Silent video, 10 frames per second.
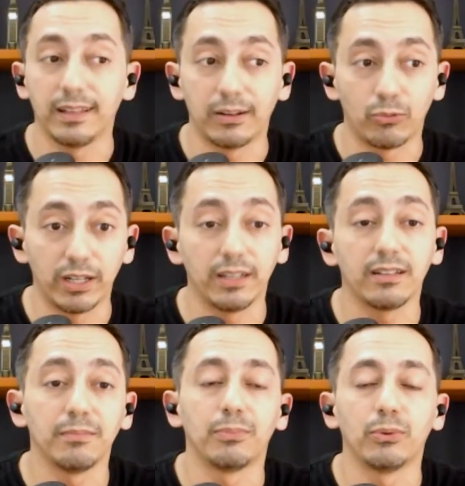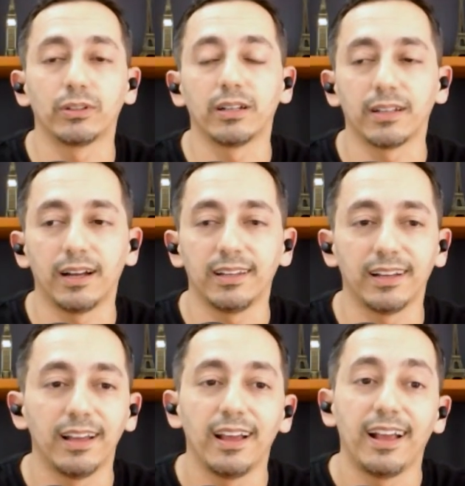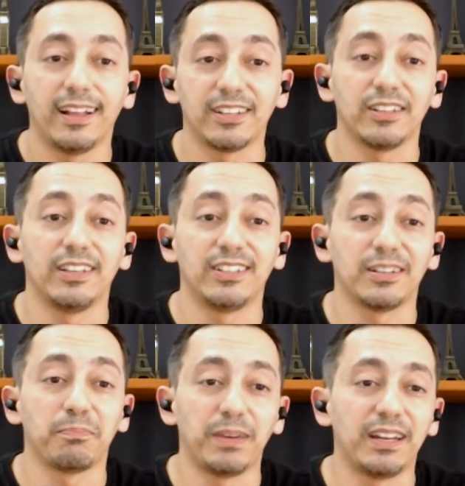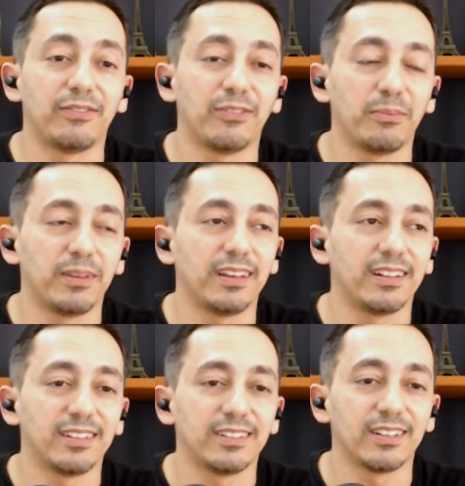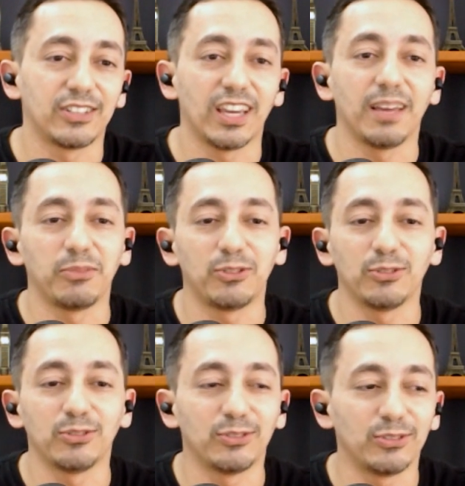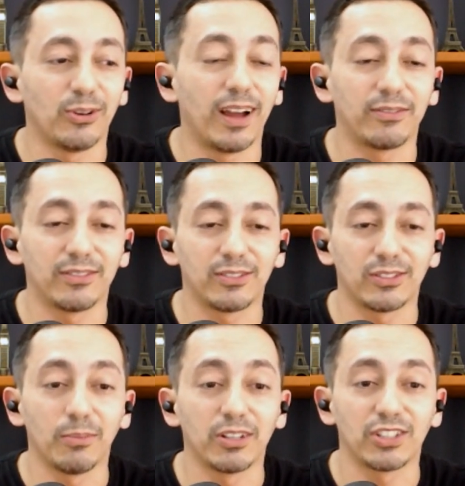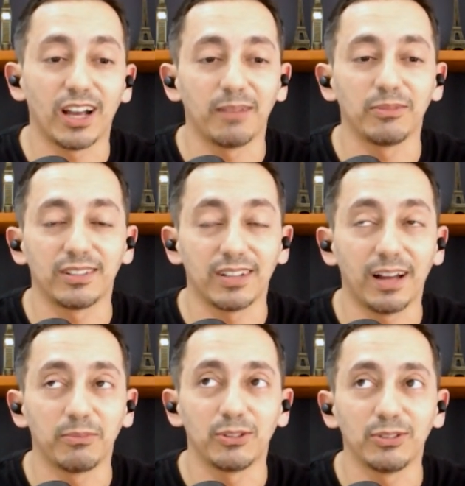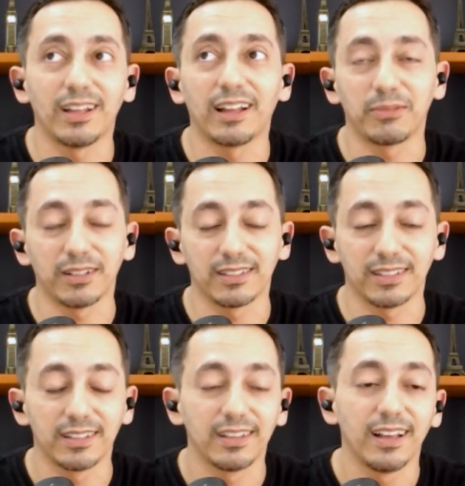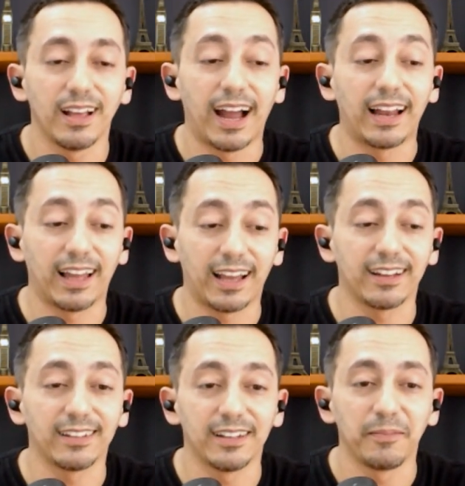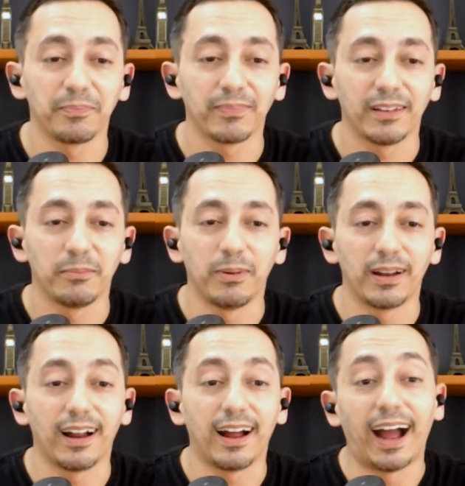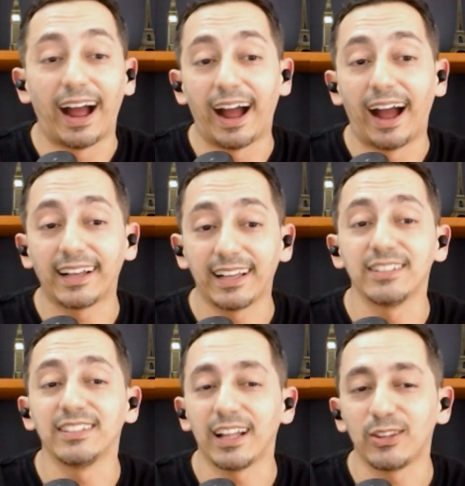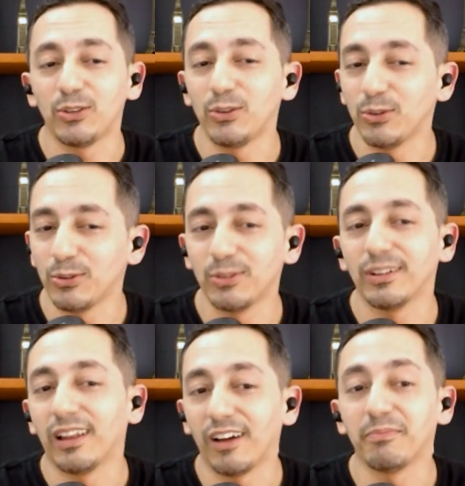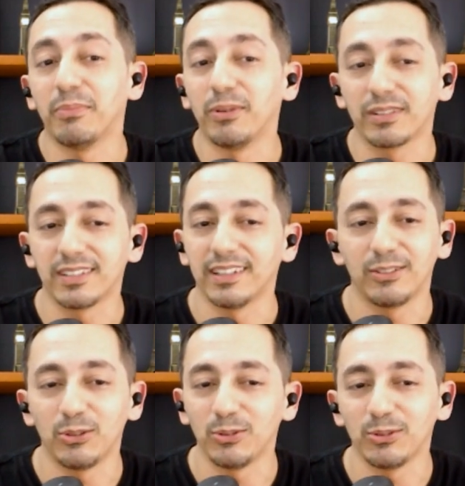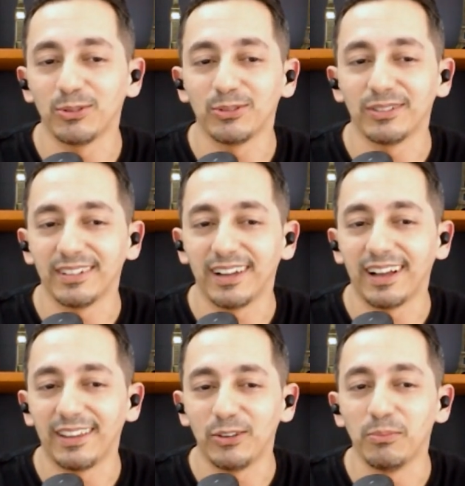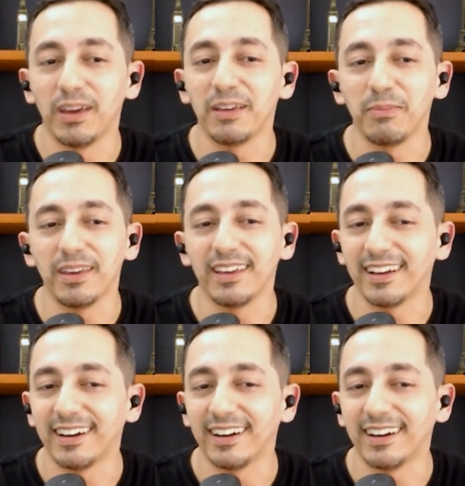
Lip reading: reading is important. It's a pity for me. It's a shame to don't have so much time to do that because I like it. But I can see that you love books and you maybe